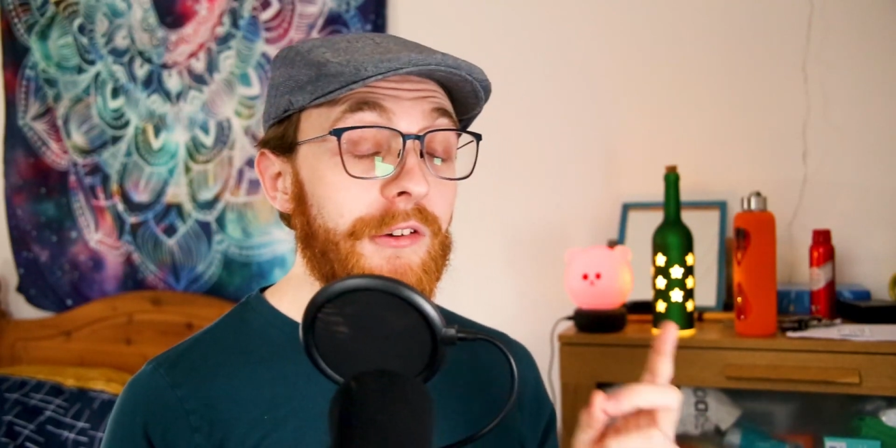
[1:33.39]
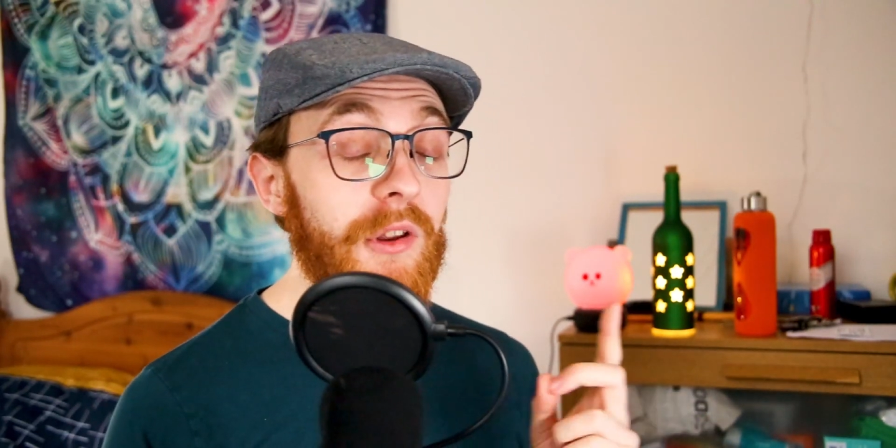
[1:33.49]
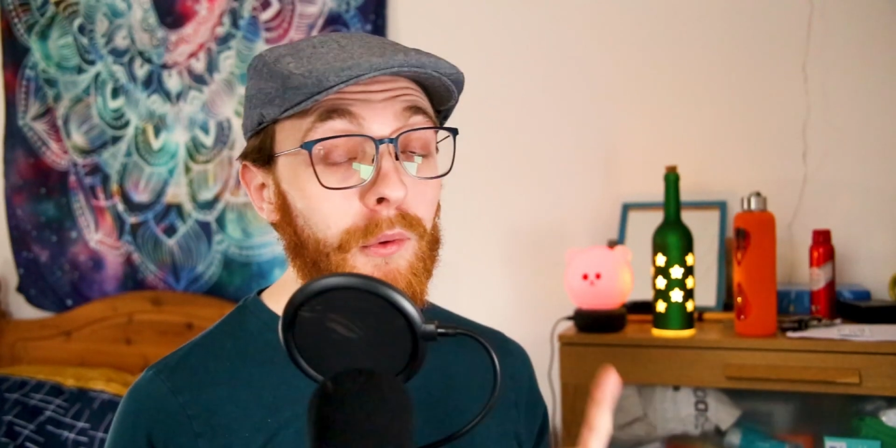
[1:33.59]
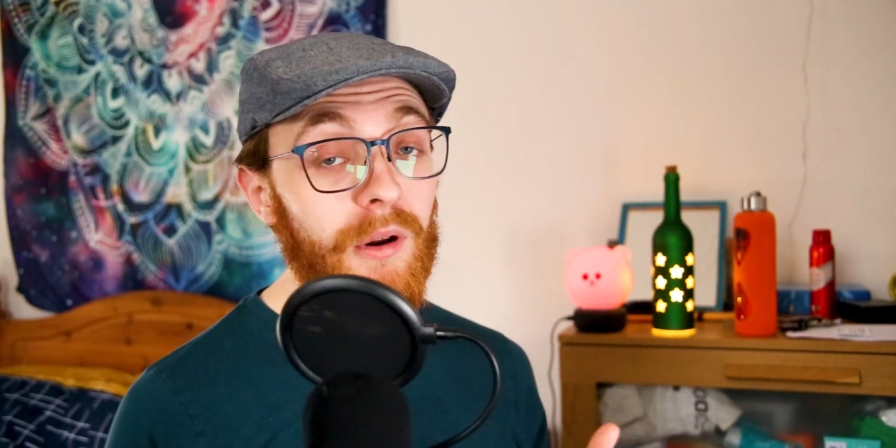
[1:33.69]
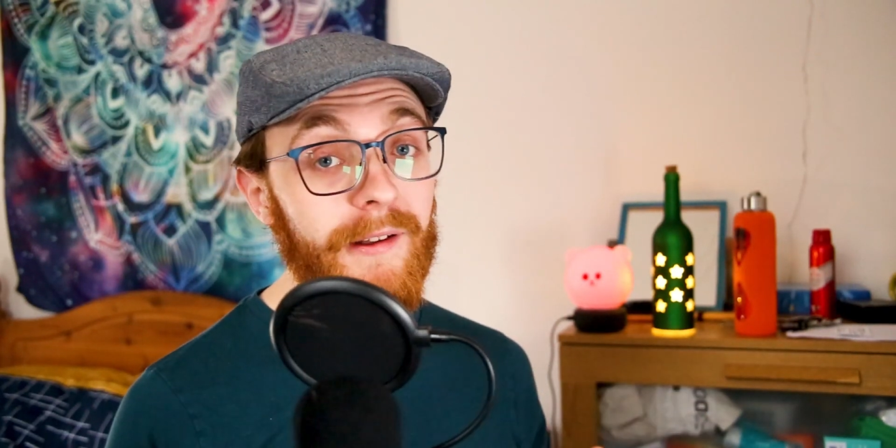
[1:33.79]

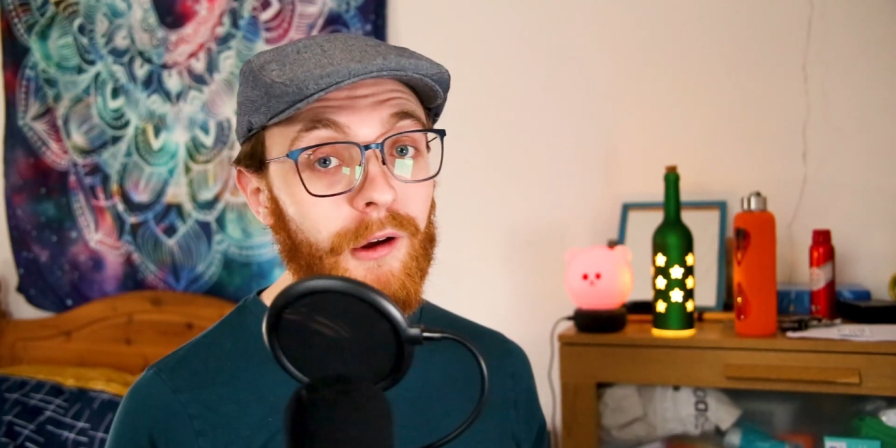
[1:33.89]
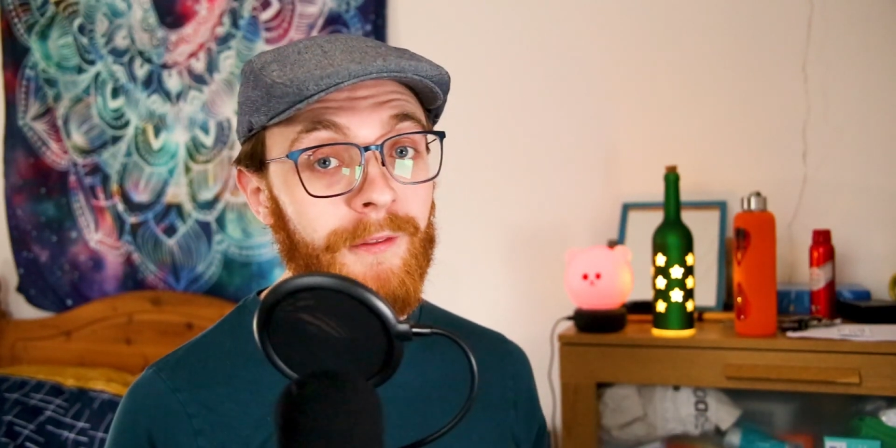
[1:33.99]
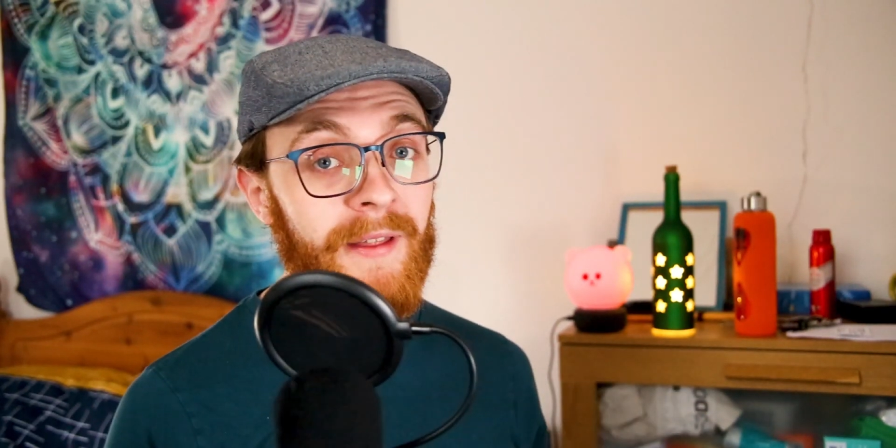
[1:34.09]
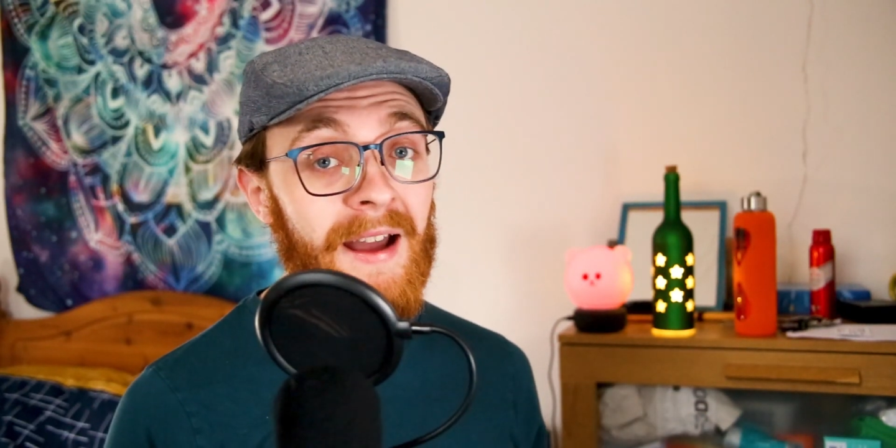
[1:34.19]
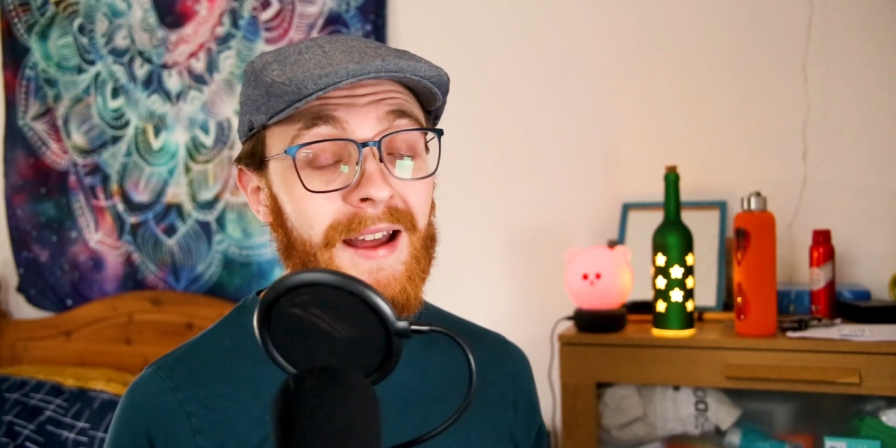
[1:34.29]
Double click
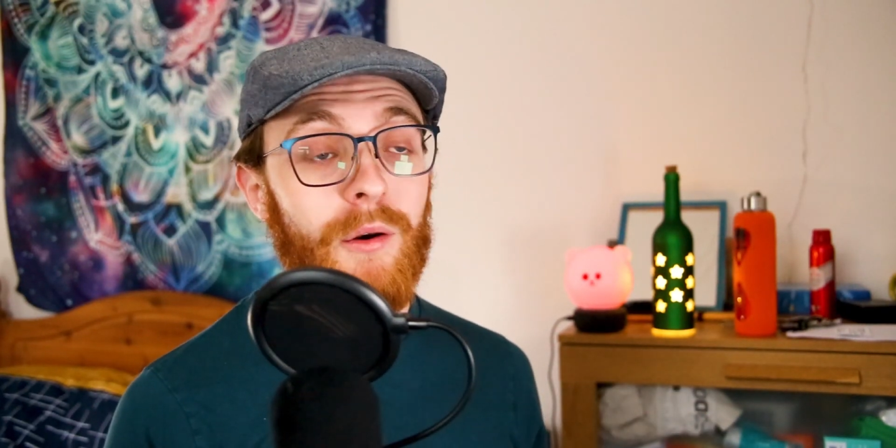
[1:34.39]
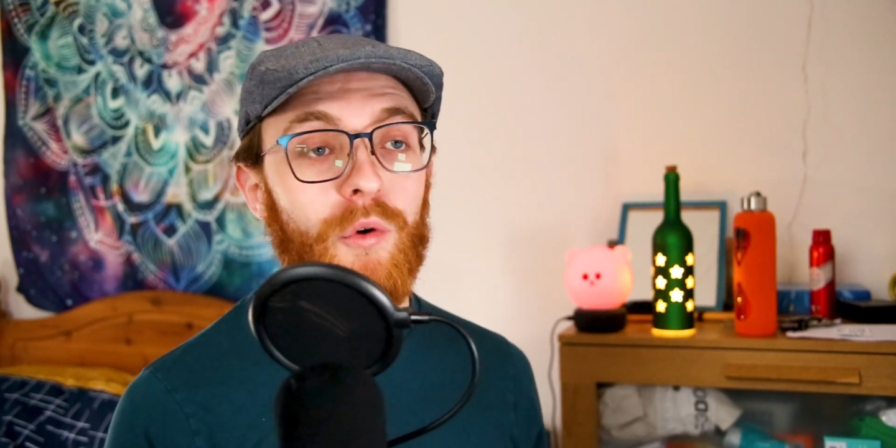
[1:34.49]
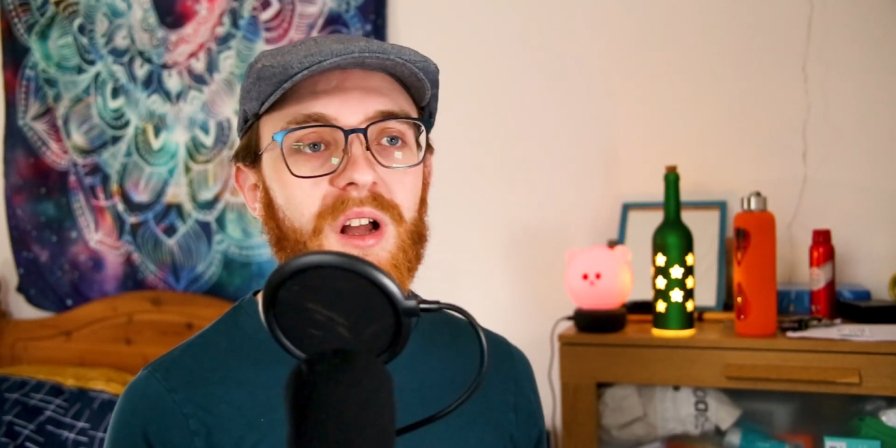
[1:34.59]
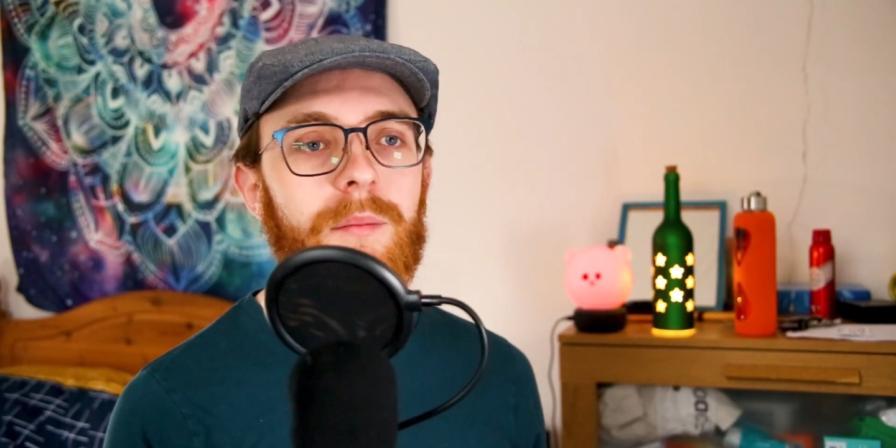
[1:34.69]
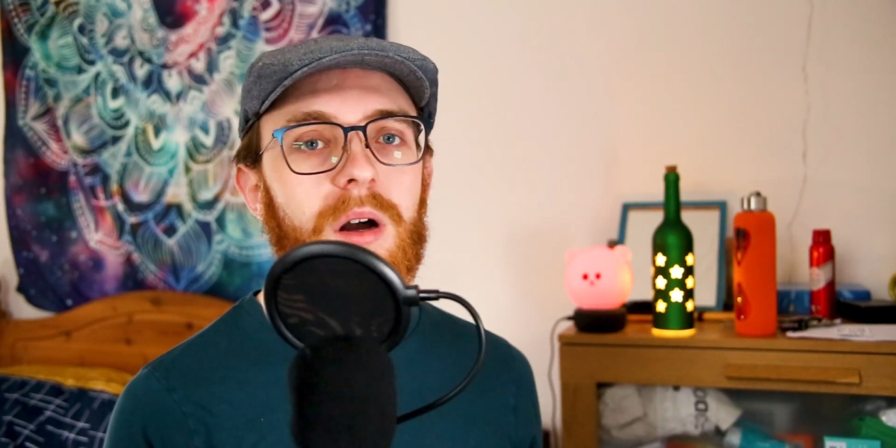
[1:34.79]
on that and
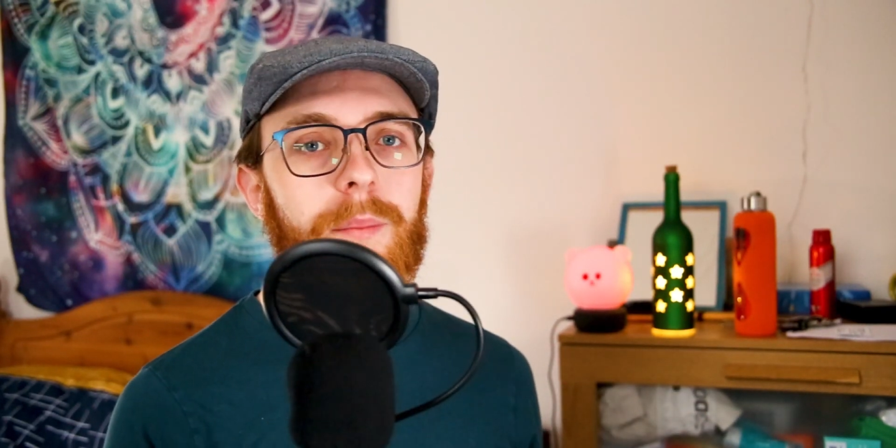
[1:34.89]
it'll come